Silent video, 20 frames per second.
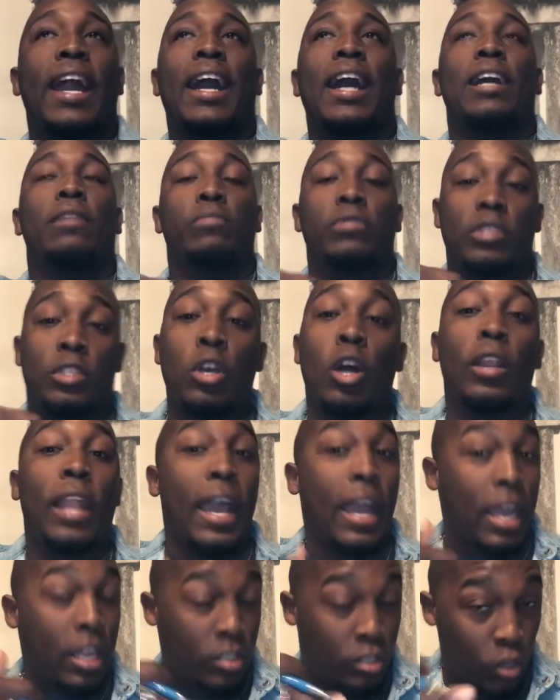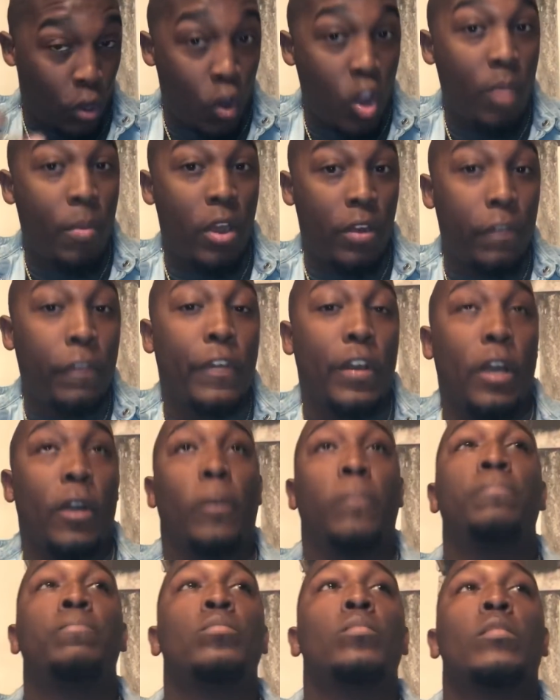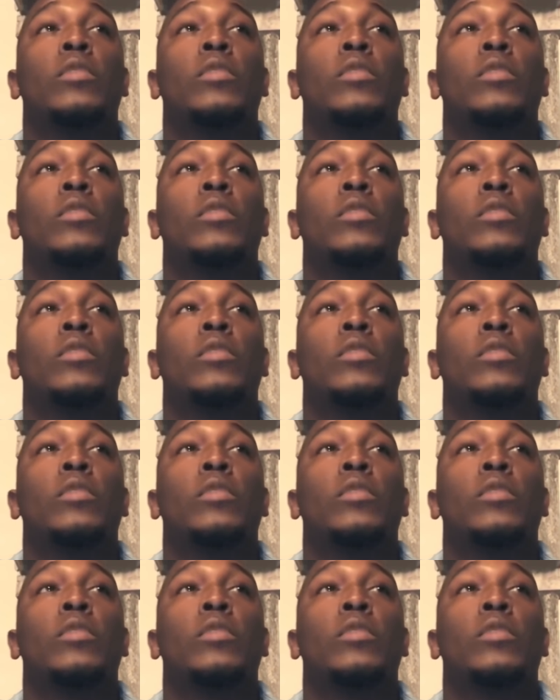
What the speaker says: I told him on the phone,